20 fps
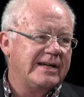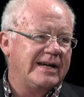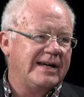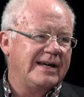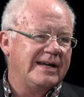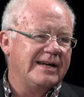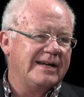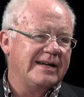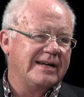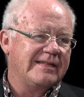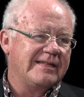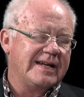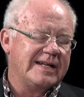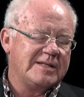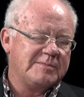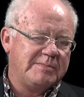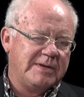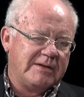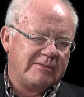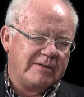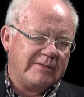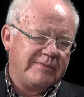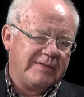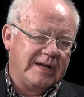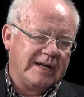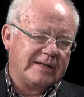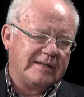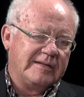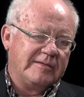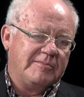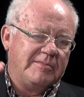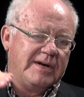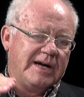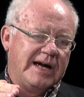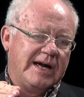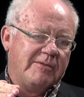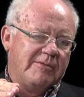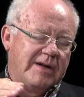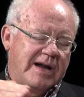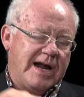Uh, that's been reflected
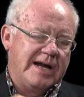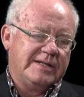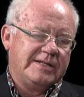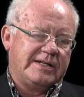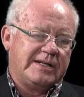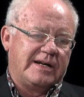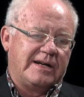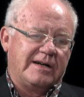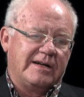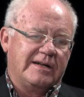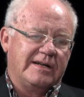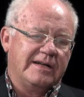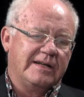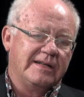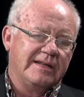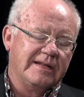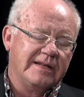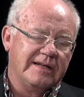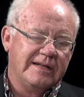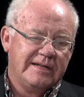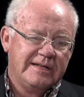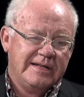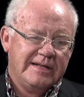by when I started in, the,